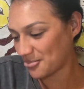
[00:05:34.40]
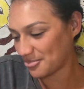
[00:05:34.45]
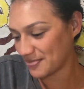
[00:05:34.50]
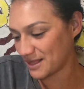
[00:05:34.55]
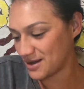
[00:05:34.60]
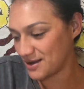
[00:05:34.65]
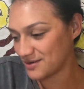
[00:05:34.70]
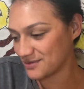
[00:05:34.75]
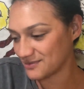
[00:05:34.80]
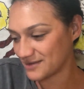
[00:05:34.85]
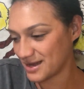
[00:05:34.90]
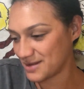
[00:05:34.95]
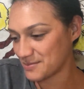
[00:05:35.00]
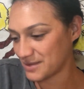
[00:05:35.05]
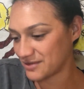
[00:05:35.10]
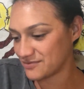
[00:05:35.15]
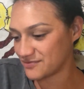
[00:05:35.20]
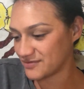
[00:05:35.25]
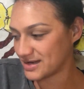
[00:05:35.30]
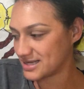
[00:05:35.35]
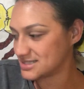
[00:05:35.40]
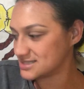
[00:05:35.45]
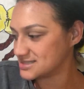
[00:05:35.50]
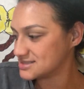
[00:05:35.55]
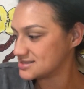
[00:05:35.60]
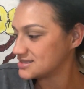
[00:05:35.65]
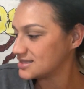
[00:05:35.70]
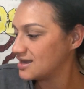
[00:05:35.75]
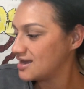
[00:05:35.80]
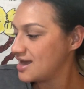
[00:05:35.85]
All right, my
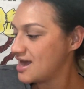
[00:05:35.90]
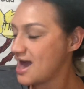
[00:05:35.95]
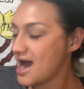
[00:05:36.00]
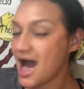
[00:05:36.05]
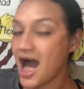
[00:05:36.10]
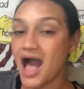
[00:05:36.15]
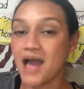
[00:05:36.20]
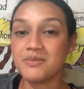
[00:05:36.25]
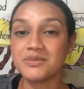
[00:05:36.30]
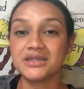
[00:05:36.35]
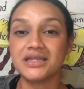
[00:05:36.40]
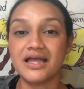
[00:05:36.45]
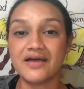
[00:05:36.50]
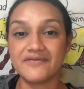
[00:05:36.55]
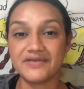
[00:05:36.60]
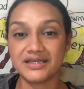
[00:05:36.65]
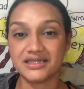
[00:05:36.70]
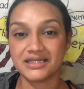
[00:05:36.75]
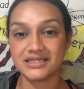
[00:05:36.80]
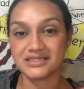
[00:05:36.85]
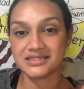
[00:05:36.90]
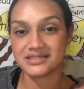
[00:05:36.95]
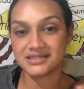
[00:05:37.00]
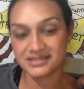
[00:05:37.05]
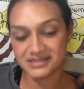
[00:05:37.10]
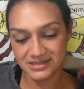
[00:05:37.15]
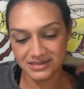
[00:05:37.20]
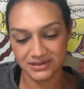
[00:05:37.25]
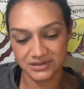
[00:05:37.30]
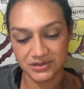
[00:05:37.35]
friends, I'm loving this
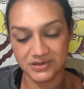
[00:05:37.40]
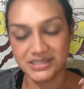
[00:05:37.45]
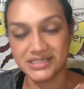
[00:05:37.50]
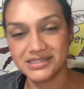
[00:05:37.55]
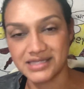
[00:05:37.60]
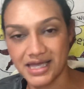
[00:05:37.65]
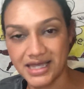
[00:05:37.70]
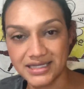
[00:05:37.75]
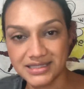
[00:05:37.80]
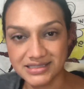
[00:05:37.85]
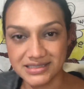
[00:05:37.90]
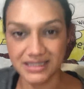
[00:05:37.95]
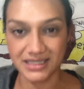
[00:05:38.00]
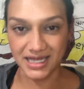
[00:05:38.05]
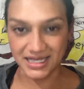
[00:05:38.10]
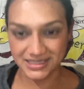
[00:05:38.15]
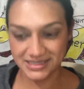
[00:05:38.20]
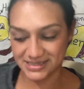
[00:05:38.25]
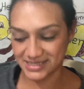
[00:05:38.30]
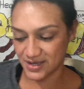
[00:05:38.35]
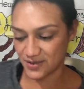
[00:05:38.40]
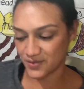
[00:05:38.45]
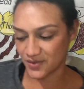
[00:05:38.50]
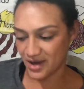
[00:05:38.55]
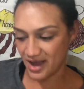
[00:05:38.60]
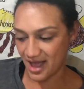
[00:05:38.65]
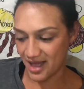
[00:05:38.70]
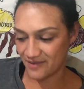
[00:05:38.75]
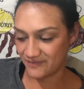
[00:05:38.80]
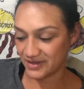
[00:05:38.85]
little science class that we're
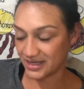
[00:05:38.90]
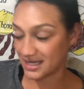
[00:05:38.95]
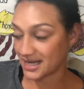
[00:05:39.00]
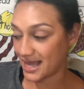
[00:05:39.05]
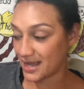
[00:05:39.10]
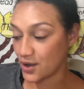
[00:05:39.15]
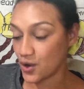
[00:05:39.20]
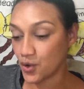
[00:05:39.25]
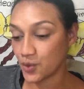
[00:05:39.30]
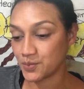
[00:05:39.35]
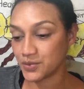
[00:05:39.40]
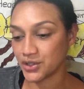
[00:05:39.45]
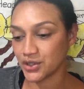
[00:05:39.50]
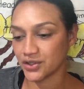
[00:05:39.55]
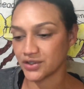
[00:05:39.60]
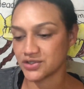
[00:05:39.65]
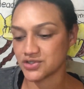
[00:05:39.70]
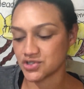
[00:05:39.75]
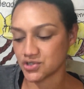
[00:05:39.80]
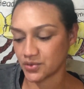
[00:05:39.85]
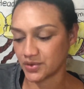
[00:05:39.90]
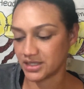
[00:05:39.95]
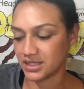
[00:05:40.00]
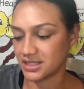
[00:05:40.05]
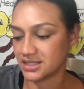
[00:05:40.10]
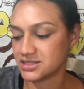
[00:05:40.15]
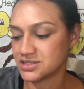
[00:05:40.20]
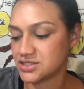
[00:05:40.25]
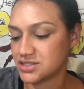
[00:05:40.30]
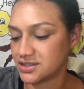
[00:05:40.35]
having, and I hope you're enjoying
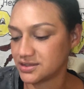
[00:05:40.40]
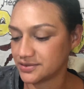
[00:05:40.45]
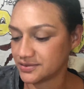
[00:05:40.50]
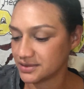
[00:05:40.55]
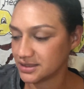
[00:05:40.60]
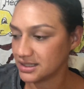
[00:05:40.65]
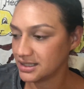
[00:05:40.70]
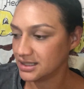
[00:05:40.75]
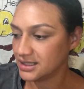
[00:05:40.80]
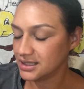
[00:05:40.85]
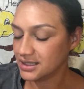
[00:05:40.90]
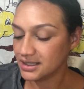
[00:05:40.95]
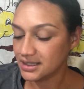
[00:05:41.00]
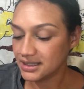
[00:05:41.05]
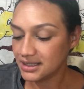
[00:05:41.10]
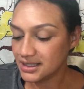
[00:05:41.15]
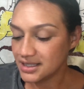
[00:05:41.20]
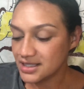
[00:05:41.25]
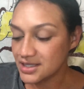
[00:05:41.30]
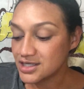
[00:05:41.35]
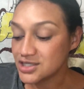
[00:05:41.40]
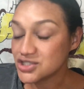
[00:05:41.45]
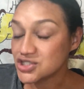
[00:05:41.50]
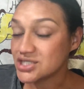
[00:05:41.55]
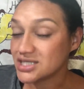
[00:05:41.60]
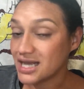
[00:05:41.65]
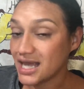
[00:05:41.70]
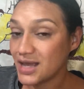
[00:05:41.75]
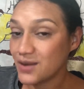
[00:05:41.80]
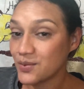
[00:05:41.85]
it too.
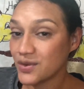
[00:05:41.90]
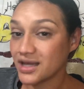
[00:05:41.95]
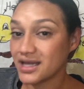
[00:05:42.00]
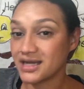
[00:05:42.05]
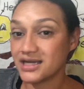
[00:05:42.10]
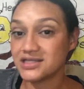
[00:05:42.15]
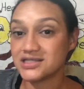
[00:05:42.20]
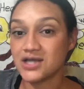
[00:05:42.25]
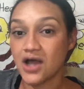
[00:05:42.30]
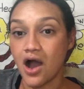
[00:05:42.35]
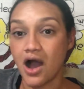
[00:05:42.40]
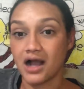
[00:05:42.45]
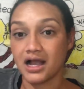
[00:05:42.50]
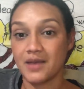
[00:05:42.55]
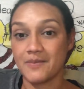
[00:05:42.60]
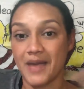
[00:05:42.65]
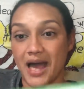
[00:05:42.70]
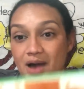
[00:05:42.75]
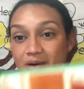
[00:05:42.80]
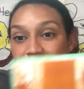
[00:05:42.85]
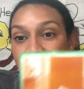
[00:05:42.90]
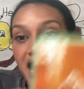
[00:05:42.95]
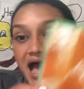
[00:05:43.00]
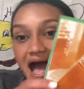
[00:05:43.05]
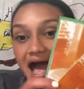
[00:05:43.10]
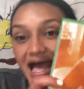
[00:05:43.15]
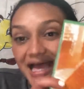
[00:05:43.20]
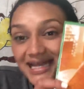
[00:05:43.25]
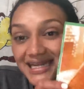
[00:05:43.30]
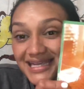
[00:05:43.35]
Today we're gonna talk about
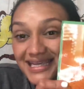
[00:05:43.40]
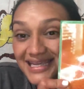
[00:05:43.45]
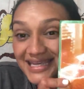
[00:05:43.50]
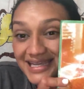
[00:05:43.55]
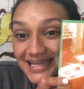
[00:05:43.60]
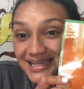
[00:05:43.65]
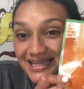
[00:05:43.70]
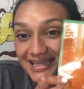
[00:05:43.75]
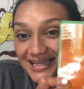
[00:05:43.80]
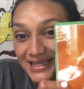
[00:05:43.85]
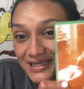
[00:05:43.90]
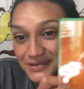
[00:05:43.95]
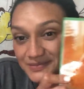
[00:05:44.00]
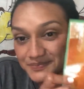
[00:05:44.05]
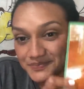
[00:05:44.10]
honey.